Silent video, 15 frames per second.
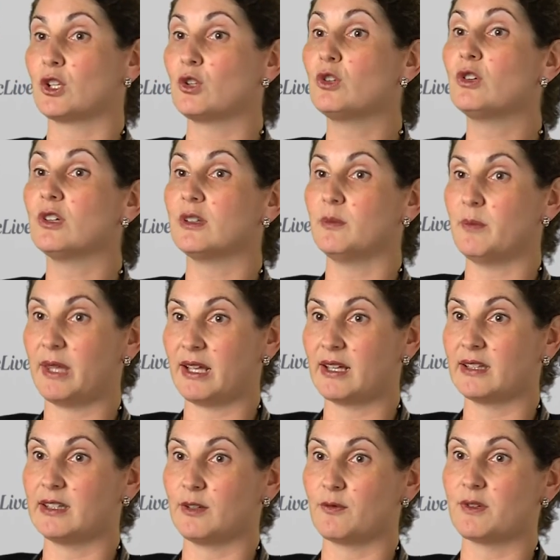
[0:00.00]
could make
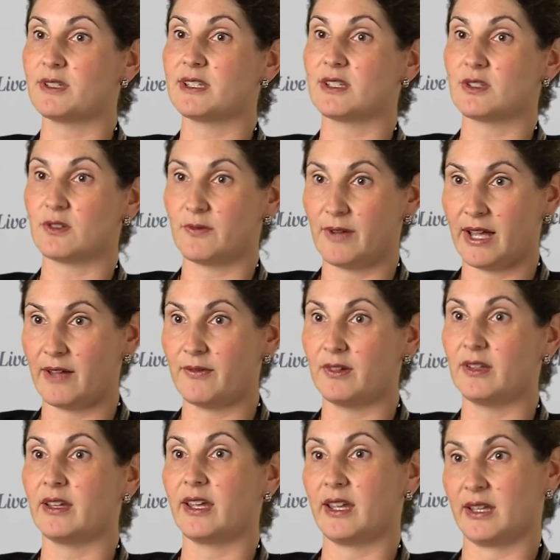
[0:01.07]
a difference in
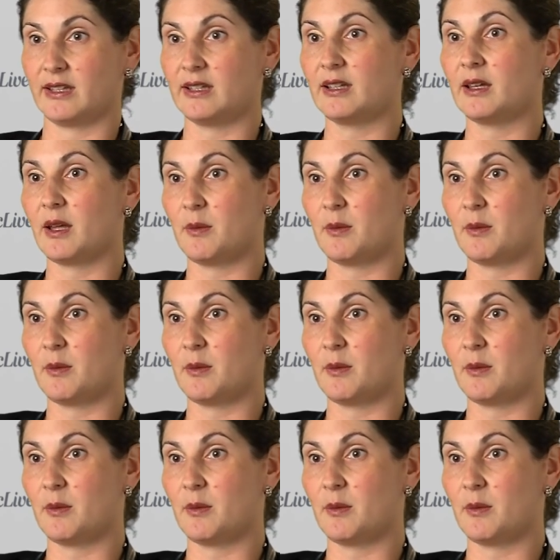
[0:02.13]
survival and